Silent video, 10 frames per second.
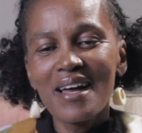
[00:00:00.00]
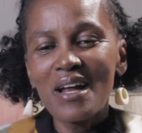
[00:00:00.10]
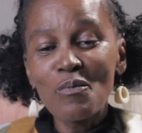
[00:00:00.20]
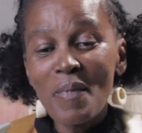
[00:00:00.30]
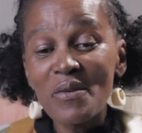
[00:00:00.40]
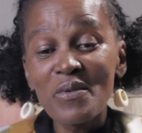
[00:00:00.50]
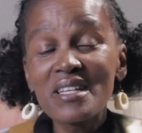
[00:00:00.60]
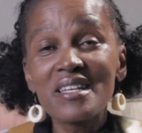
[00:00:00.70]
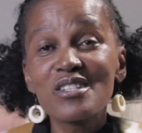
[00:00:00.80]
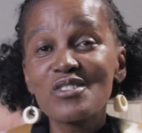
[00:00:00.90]
My
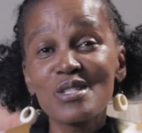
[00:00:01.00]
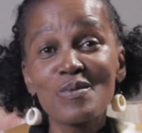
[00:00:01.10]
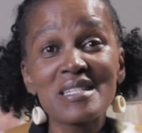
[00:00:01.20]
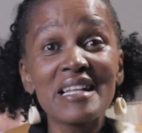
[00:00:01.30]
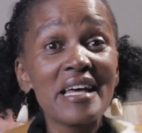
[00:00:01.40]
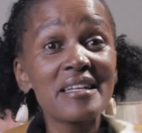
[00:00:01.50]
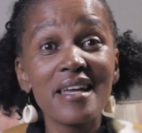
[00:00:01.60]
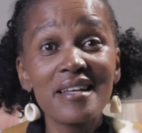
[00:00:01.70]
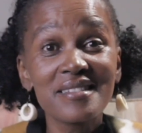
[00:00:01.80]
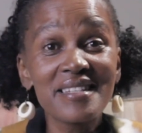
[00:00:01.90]
real interest was
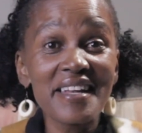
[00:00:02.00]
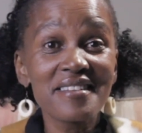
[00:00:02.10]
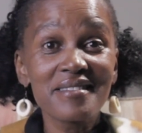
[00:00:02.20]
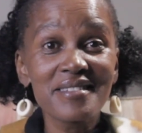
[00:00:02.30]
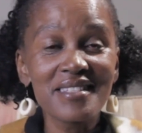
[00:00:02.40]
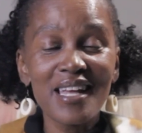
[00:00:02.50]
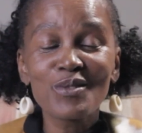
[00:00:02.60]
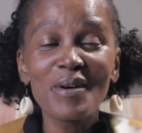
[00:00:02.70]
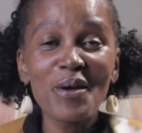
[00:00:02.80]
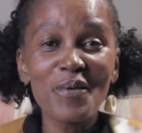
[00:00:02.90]
gladiator sandals.
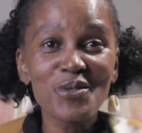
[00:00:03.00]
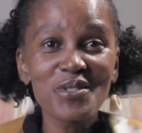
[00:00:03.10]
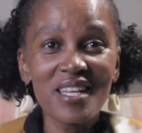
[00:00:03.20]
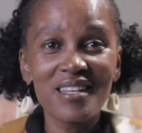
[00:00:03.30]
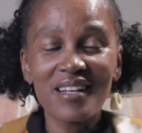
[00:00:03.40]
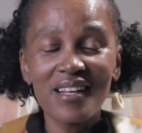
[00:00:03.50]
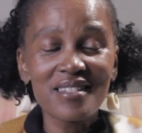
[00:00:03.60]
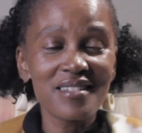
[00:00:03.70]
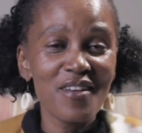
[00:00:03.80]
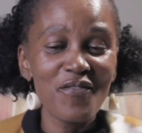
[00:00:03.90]
That's why I went to take a
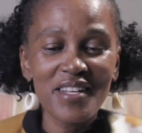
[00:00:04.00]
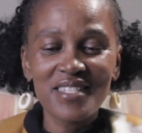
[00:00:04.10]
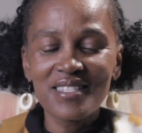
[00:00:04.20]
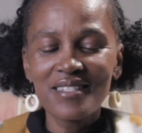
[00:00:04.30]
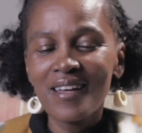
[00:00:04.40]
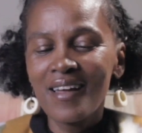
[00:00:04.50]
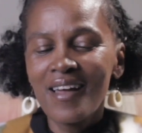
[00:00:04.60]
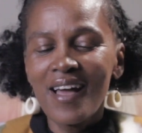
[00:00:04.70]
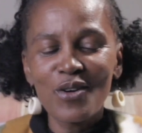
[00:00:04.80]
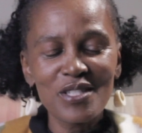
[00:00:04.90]
class at FIT,
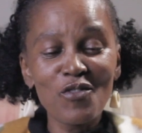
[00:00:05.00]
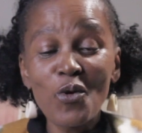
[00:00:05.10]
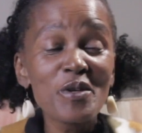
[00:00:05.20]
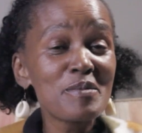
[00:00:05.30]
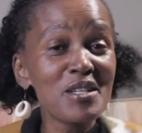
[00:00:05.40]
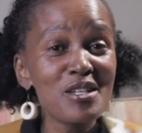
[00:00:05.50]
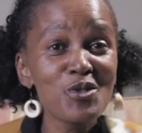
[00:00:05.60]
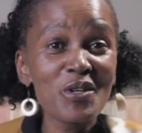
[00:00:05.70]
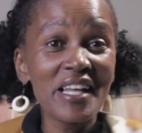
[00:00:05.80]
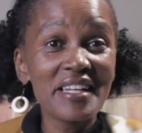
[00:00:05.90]
because I've always been
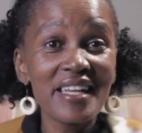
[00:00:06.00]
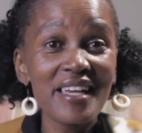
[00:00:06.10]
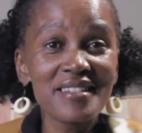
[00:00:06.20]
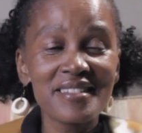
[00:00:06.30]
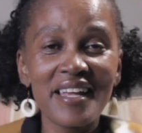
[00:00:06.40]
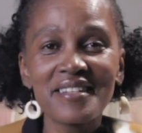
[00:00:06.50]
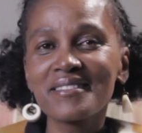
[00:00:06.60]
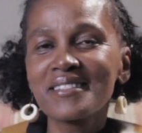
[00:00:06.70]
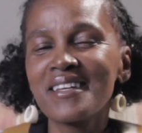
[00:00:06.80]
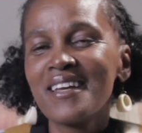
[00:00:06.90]
into gladiator
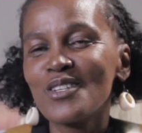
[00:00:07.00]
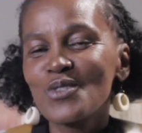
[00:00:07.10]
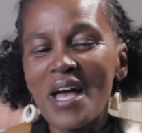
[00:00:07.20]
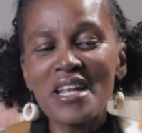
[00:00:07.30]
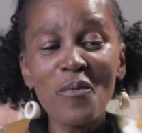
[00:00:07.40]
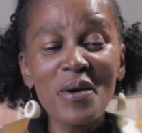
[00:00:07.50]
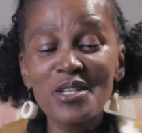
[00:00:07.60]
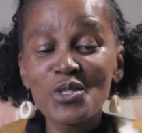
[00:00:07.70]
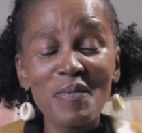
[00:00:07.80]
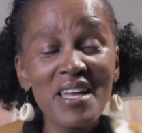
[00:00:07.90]
sandals. So, and I
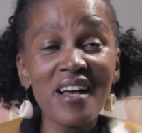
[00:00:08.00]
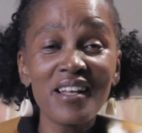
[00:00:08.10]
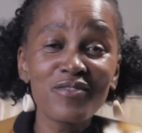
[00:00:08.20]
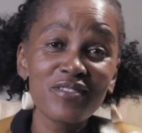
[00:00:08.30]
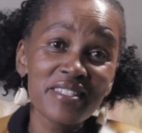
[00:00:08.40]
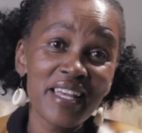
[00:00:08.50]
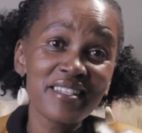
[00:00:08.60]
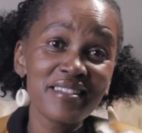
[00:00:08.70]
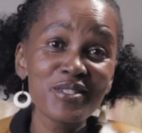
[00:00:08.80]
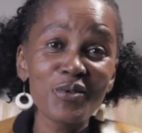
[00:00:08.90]
wanted to make colorful
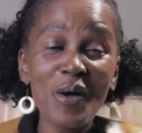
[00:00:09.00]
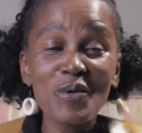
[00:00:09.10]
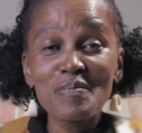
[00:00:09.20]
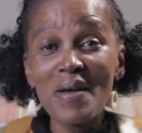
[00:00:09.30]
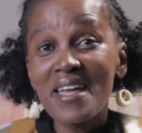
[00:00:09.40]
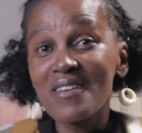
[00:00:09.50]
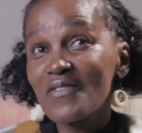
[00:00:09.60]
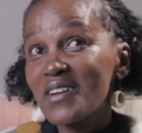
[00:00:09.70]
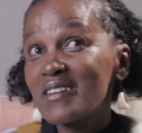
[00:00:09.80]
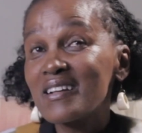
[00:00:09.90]
sandals, so I was
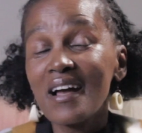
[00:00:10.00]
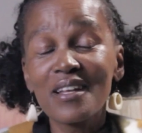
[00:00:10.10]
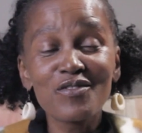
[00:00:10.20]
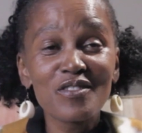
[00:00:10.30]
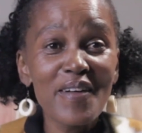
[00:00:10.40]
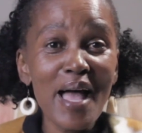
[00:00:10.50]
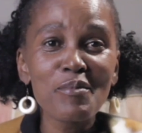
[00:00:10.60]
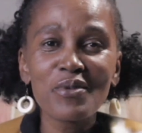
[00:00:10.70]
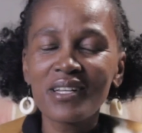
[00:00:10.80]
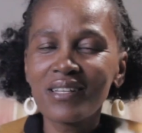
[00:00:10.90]
buying very colorful
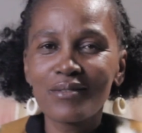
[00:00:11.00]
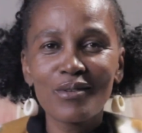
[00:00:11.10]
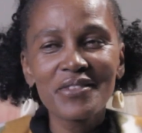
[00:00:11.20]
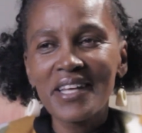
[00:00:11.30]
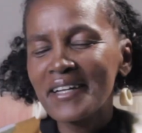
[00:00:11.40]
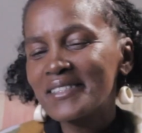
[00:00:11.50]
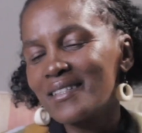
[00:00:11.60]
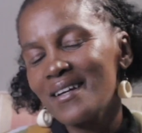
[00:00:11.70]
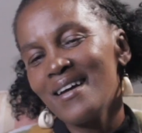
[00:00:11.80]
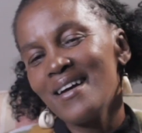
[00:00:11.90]
fabric and all that.